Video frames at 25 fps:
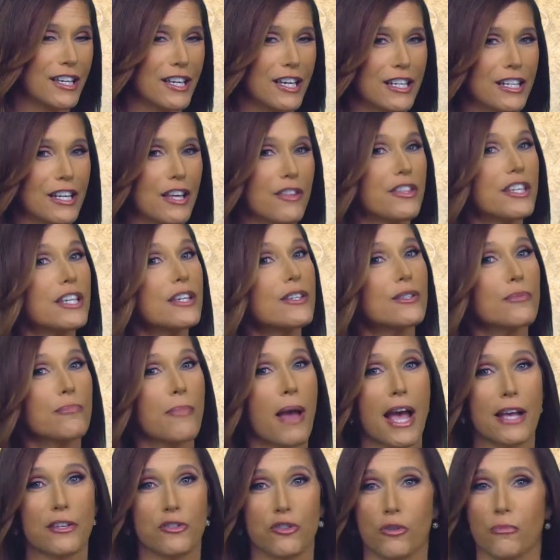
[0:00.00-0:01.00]
Now, these
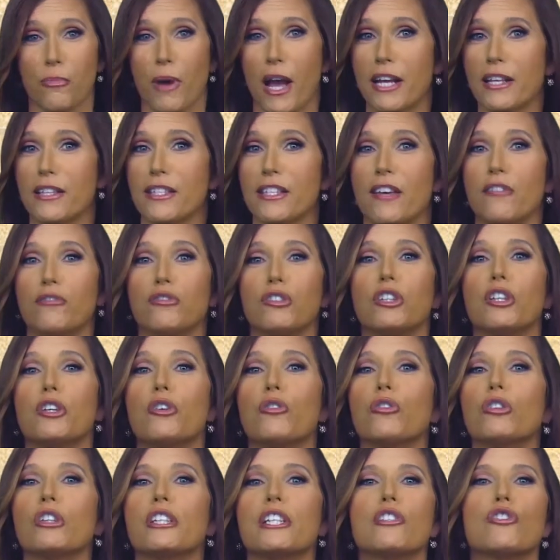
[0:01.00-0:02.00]
masterminds have
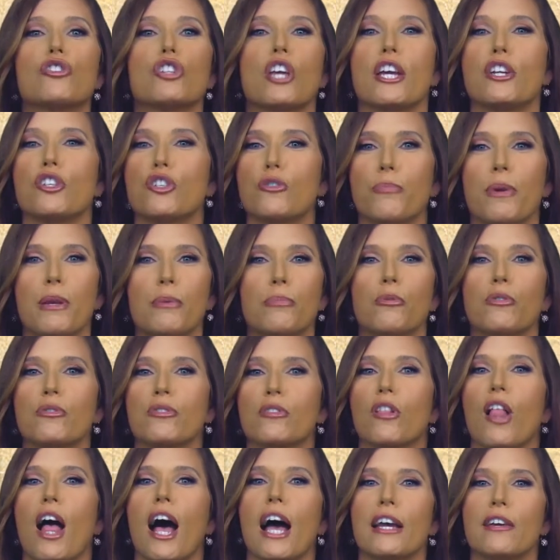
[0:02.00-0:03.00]
literally changed
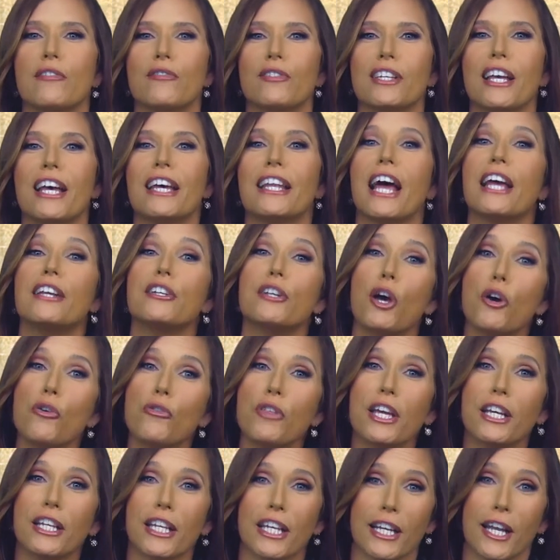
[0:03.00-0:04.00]
people's lives, and I know
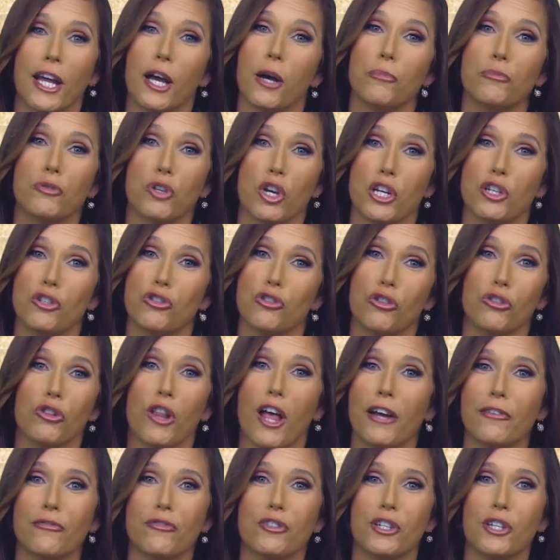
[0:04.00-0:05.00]
they can help change your
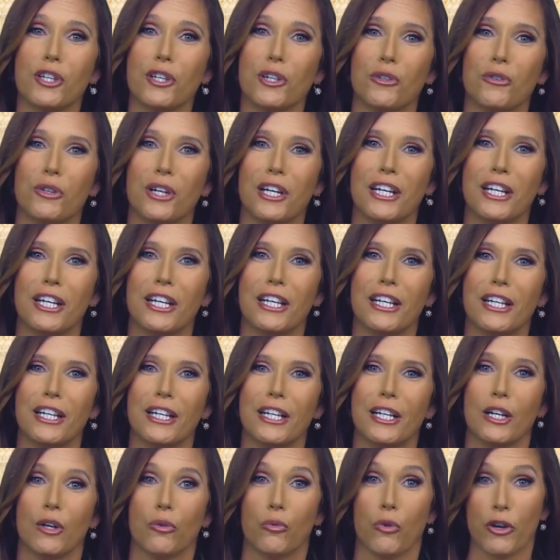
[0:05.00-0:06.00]
life too.
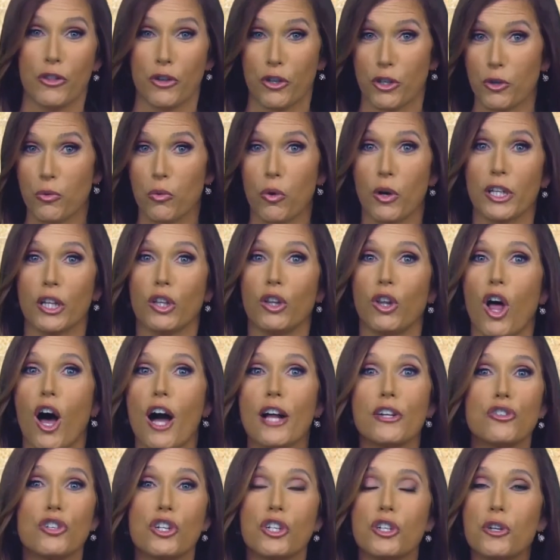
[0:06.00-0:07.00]
Whether you want to
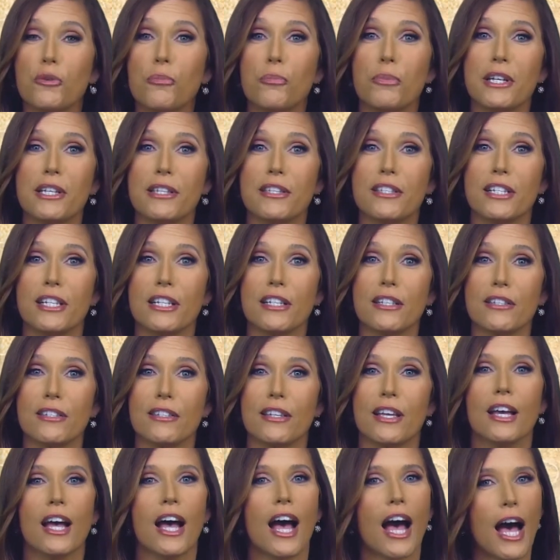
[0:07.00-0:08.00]
launch a new
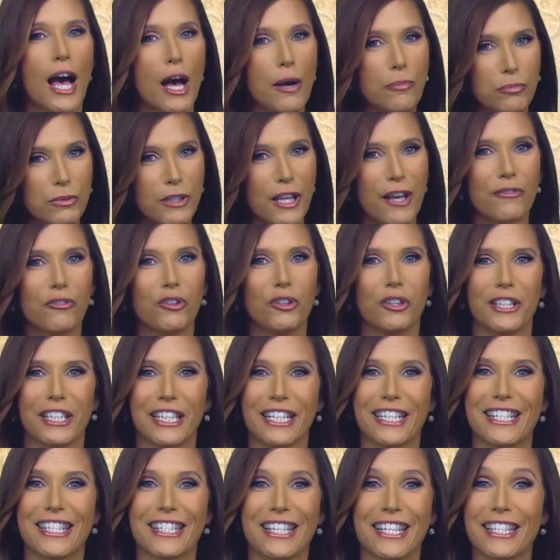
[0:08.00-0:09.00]
business, uplevel an
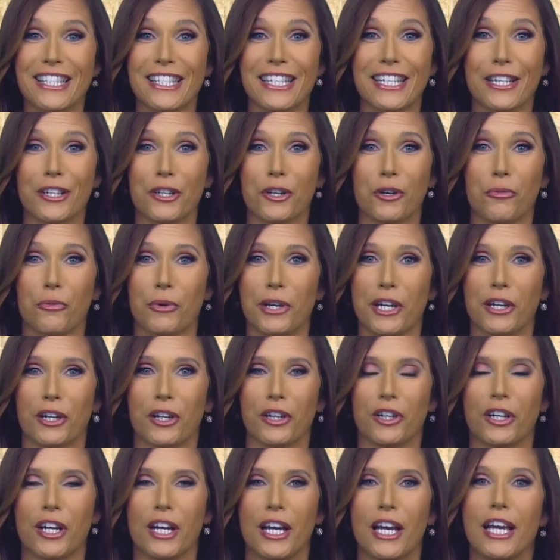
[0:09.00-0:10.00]
existing
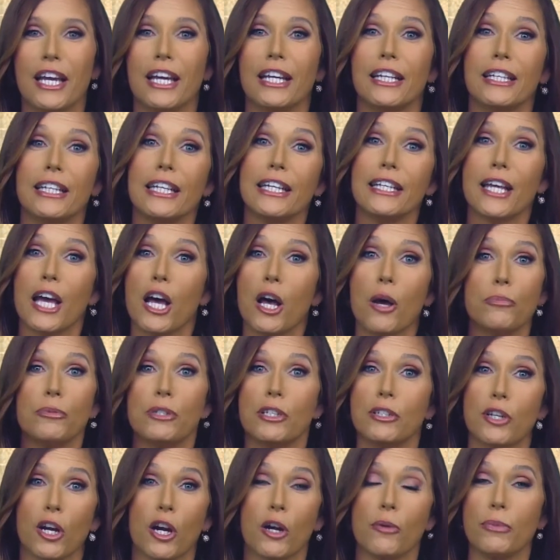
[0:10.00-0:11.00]
career, need help
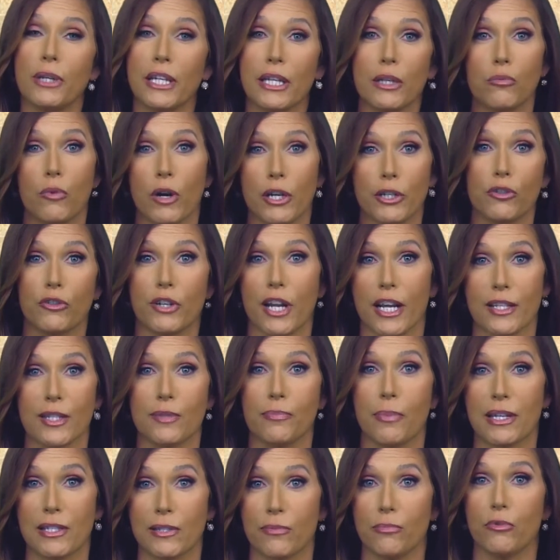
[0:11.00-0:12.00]
determining what your
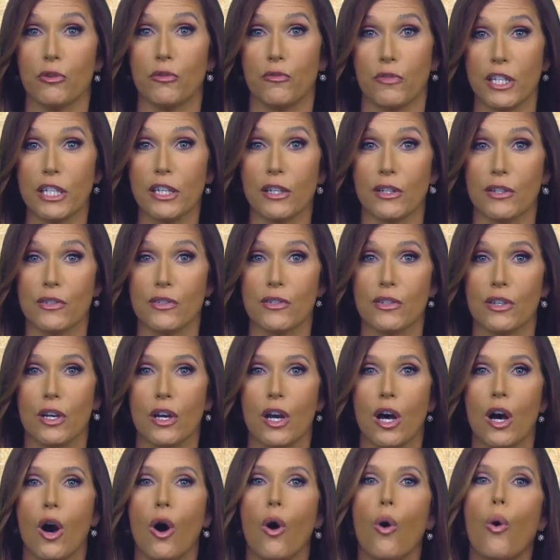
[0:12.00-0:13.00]
next best move is,
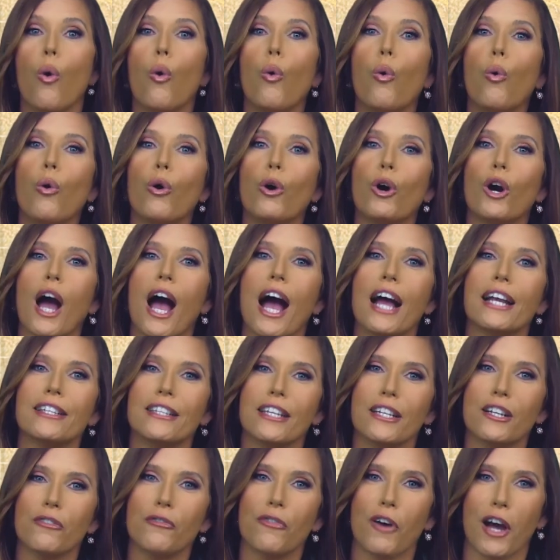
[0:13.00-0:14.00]
or
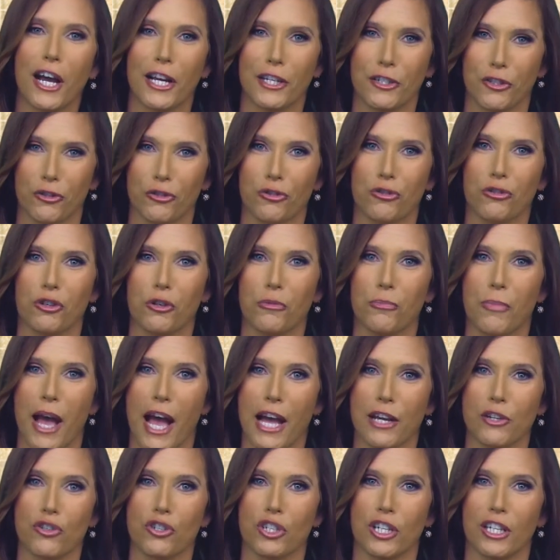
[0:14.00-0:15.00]
identifying your true
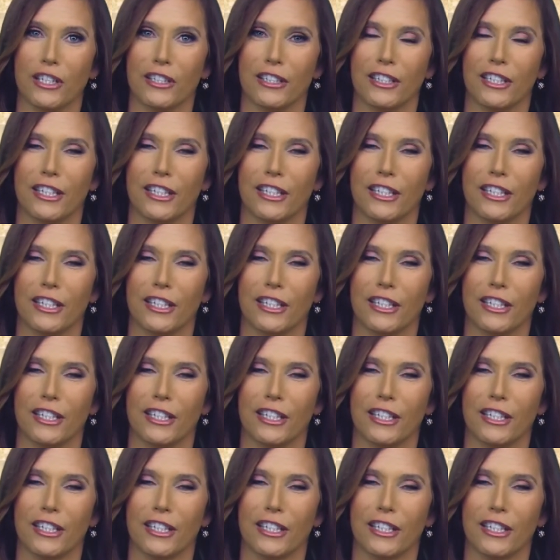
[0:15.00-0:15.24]
passion.